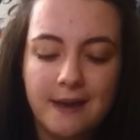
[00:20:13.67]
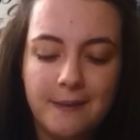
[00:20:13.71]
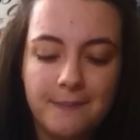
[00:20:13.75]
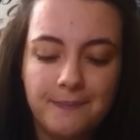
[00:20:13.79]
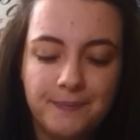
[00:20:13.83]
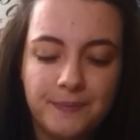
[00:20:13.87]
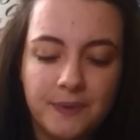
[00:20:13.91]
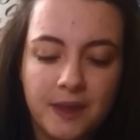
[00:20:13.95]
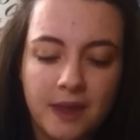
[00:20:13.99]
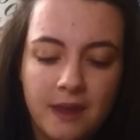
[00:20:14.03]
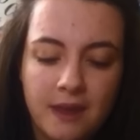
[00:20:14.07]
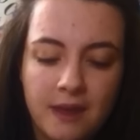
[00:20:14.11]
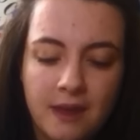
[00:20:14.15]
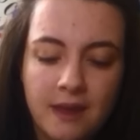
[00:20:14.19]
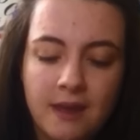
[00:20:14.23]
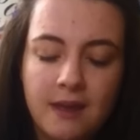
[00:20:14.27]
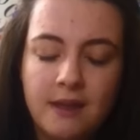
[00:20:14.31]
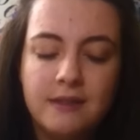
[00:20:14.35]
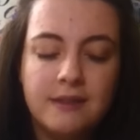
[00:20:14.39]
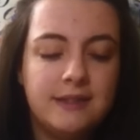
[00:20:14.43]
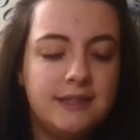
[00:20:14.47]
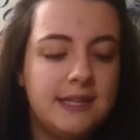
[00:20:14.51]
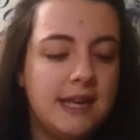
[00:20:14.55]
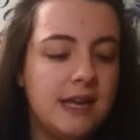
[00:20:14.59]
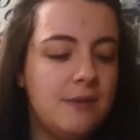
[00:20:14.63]

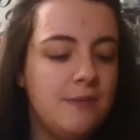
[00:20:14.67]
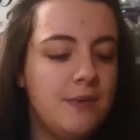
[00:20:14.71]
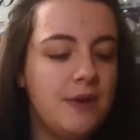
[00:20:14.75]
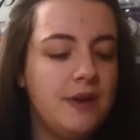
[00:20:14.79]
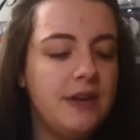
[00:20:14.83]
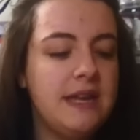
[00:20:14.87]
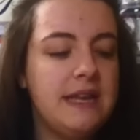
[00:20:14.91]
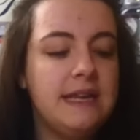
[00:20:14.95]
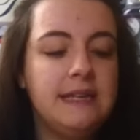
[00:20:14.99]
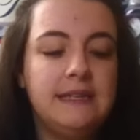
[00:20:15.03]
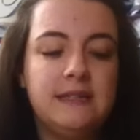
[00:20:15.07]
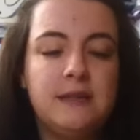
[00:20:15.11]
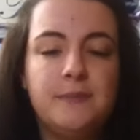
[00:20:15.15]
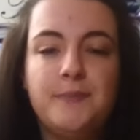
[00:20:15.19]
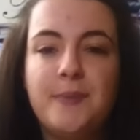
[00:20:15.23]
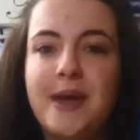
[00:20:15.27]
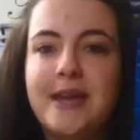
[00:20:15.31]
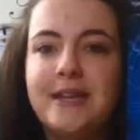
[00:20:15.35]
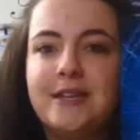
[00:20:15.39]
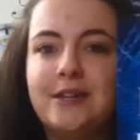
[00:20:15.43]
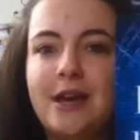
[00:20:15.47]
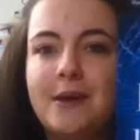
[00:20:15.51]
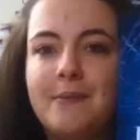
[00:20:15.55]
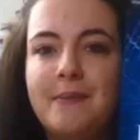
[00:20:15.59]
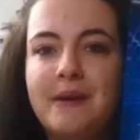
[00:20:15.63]
The second one is The
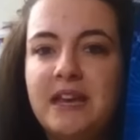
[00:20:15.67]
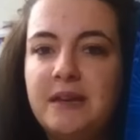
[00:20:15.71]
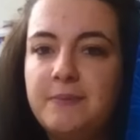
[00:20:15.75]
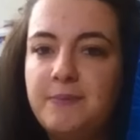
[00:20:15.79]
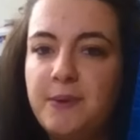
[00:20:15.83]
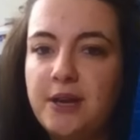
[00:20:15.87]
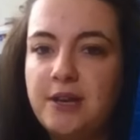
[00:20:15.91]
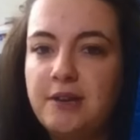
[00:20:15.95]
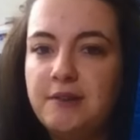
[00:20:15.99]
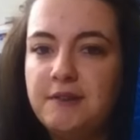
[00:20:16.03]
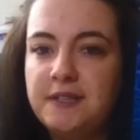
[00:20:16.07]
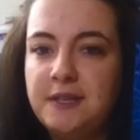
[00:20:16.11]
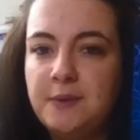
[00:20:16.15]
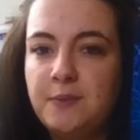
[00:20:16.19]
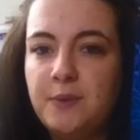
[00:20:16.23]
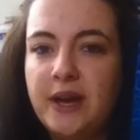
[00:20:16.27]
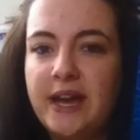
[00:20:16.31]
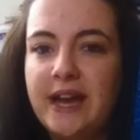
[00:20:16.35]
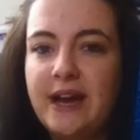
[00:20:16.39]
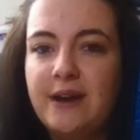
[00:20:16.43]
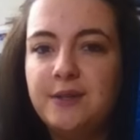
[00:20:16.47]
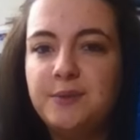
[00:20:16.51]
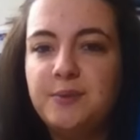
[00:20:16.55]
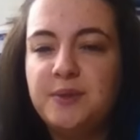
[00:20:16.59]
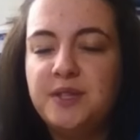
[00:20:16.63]
Bed I Made by Lucy
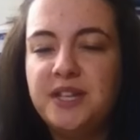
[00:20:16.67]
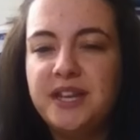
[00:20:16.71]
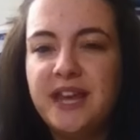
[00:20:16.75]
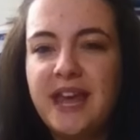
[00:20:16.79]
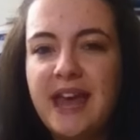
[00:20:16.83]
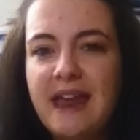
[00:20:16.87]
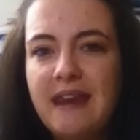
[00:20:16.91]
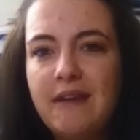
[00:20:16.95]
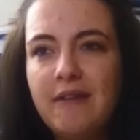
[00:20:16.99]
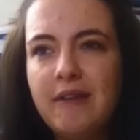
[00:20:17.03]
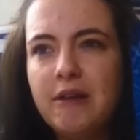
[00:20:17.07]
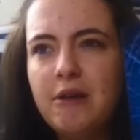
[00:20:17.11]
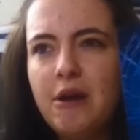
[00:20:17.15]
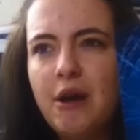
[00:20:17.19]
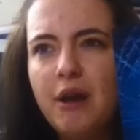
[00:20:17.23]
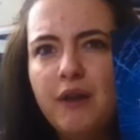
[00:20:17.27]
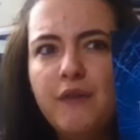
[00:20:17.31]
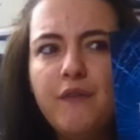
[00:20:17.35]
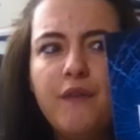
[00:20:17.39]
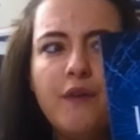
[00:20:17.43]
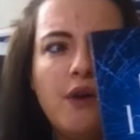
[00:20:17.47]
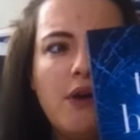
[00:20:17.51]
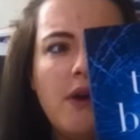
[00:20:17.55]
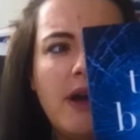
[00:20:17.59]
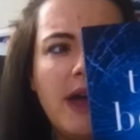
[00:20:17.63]
Whitehouse, which again I
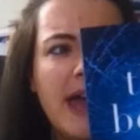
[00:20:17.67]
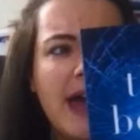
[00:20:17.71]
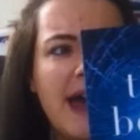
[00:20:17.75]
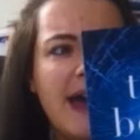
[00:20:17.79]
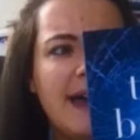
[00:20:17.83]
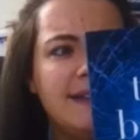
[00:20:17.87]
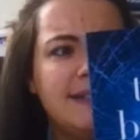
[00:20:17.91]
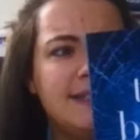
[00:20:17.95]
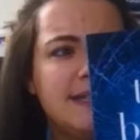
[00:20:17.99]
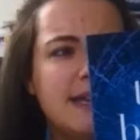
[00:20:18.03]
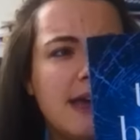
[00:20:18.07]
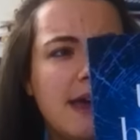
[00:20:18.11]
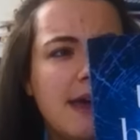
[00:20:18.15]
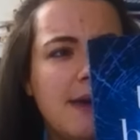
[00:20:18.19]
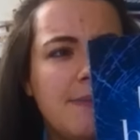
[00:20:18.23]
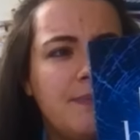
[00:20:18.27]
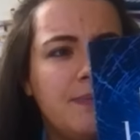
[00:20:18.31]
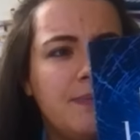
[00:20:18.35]
kind of forgot I had.